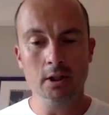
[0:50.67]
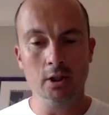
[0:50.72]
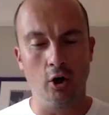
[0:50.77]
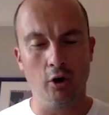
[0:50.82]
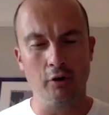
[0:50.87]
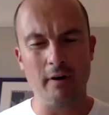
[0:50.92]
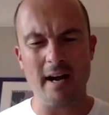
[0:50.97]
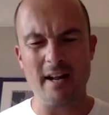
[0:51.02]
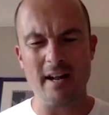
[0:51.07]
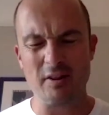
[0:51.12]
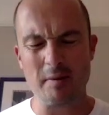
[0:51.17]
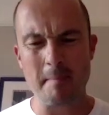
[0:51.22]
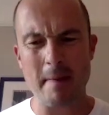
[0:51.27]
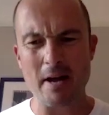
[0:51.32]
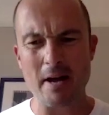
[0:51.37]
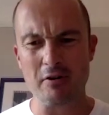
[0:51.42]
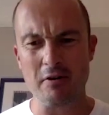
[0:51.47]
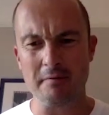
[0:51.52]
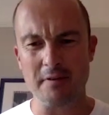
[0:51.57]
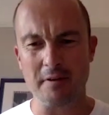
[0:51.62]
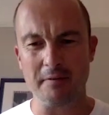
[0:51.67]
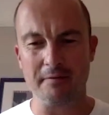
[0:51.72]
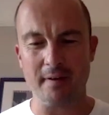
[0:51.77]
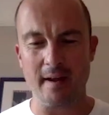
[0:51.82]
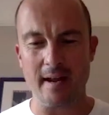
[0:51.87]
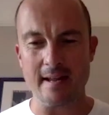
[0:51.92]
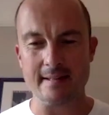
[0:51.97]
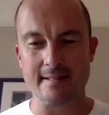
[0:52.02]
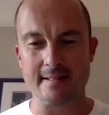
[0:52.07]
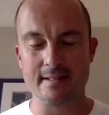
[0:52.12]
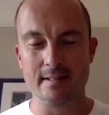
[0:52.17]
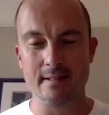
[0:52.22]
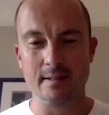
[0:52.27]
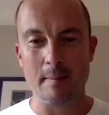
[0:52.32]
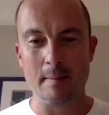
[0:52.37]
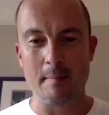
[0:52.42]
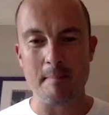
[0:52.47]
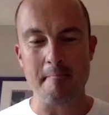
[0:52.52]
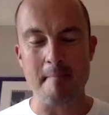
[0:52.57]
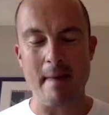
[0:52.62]
All right, the manner of defeat
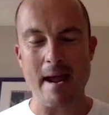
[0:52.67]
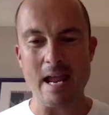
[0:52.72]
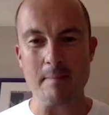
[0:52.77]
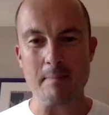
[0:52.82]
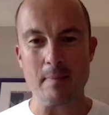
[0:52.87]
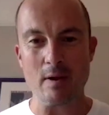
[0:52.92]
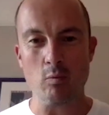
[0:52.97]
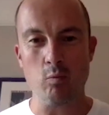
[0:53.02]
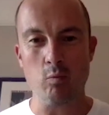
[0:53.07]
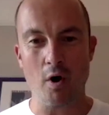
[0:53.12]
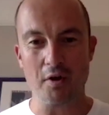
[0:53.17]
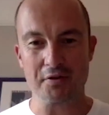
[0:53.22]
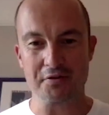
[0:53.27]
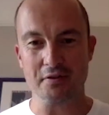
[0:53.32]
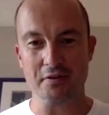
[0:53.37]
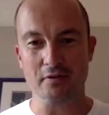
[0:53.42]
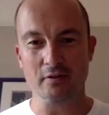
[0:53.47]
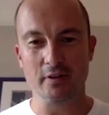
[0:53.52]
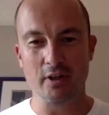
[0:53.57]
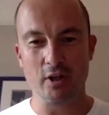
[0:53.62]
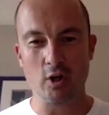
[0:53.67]
maybe wasn't